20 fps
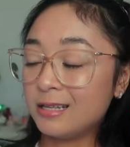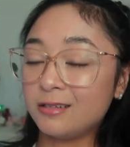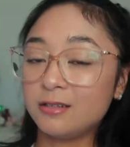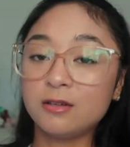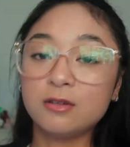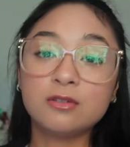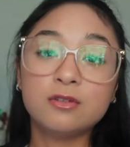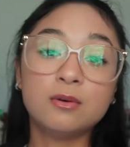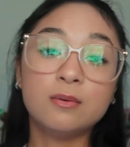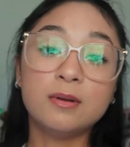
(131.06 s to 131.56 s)
That's
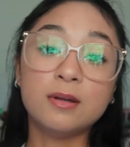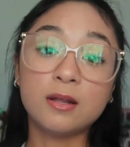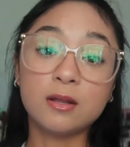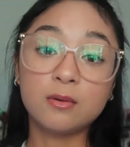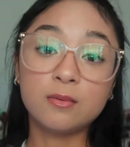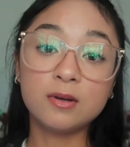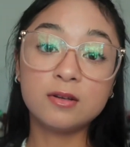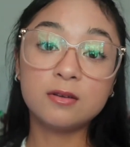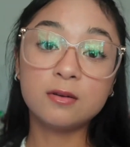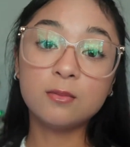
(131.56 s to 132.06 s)
also
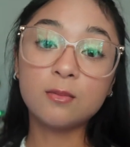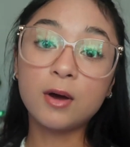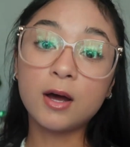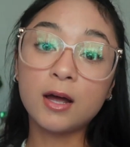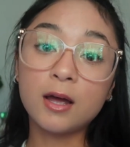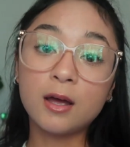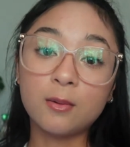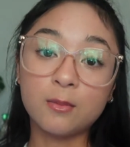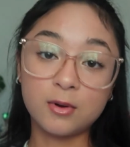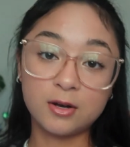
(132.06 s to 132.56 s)
another reason
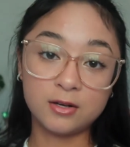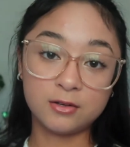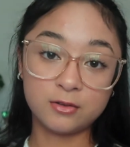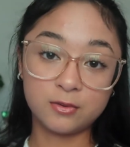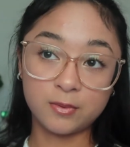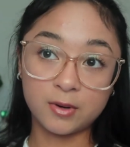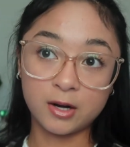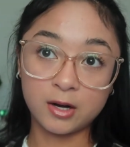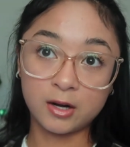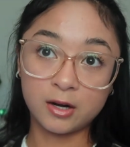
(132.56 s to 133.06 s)
why I wanted
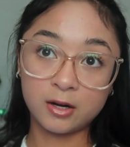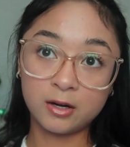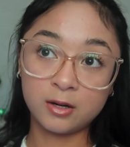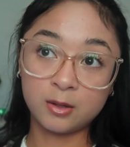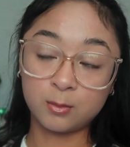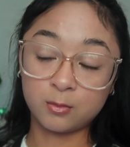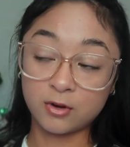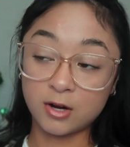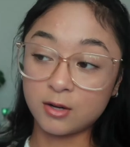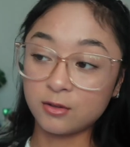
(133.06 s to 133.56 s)
to wear
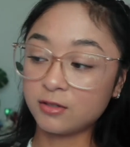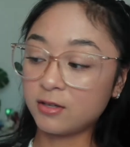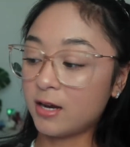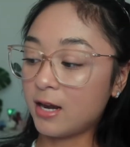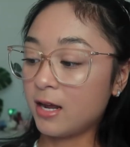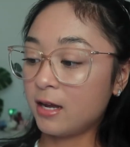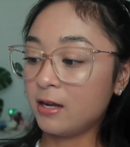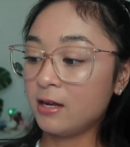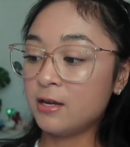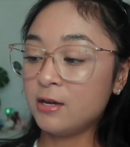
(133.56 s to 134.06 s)
brown
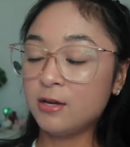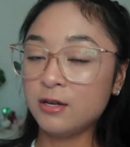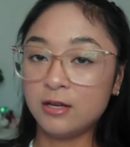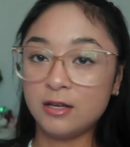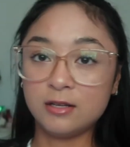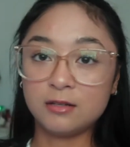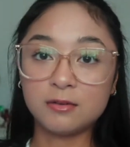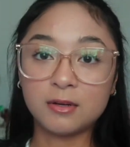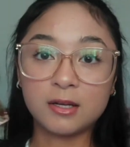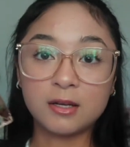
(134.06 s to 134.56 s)
today
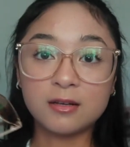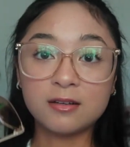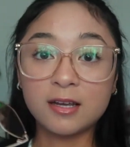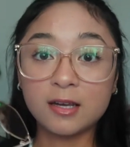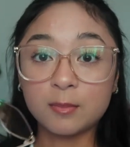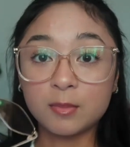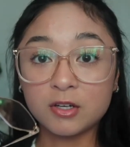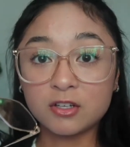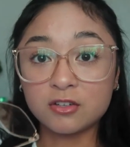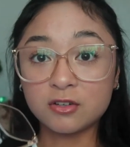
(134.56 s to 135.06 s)
is so I could
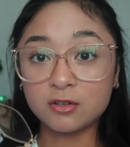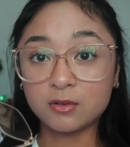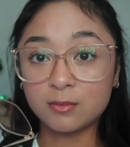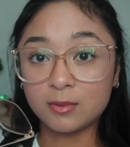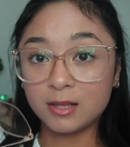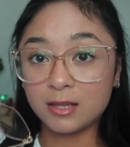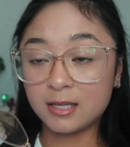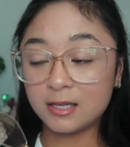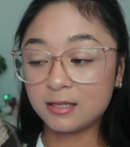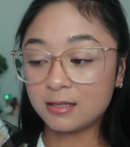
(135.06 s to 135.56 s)
take pictures
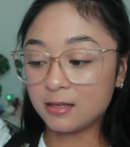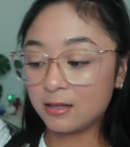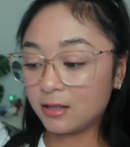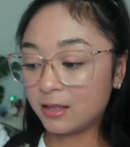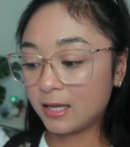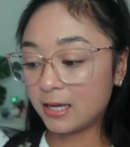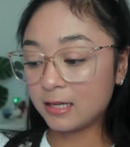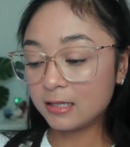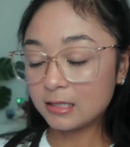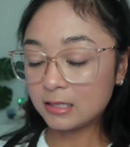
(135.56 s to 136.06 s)
with these little
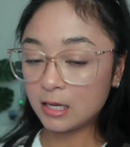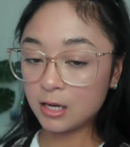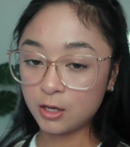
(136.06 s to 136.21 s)
things.